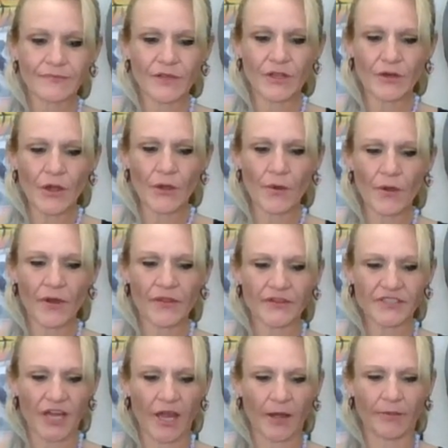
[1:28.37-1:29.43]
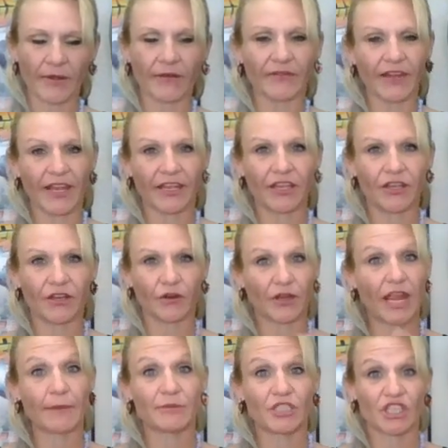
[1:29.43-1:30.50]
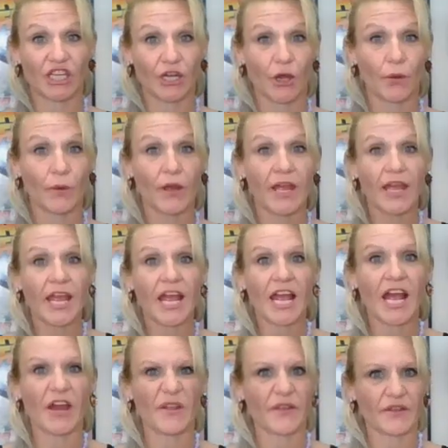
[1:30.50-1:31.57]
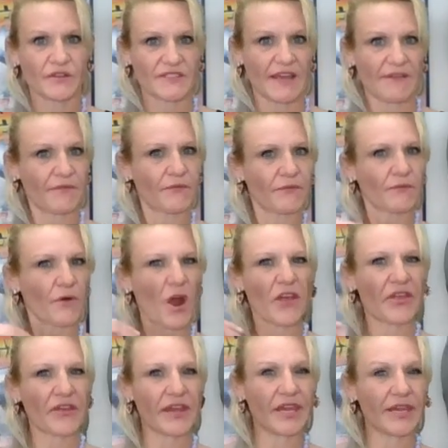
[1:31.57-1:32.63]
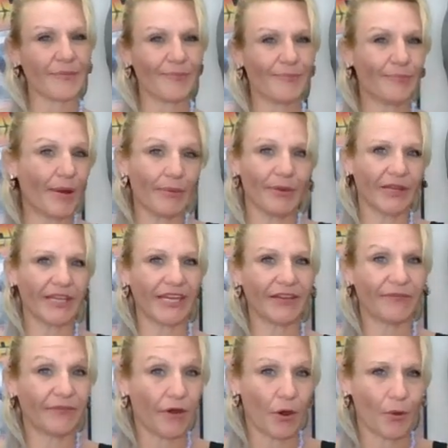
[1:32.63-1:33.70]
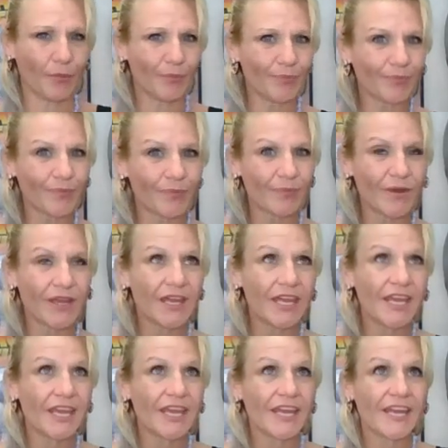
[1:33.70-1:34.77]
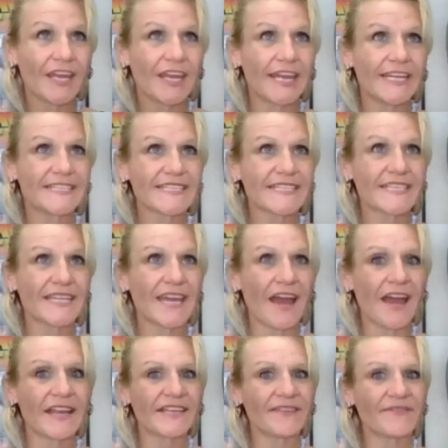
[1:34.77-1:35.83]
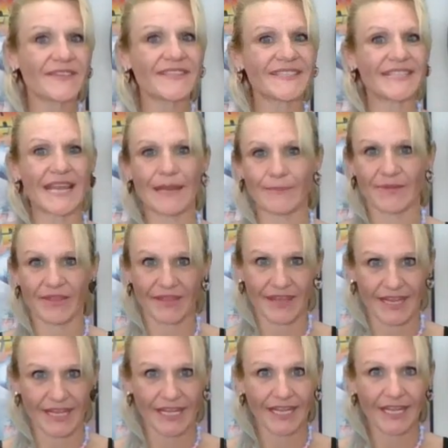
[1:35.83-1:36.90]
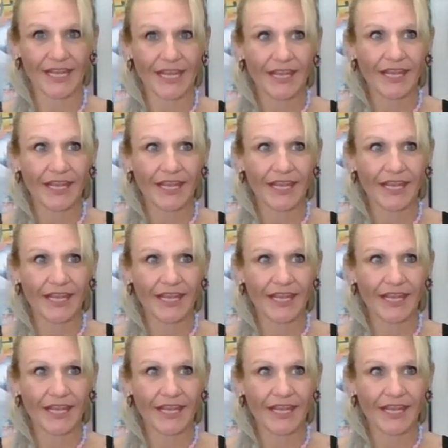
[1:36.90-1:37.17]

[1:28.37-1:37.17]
You know, on the top of like your cappuccino, how there's that frothy, bubbly foam? It's kind of the same thing.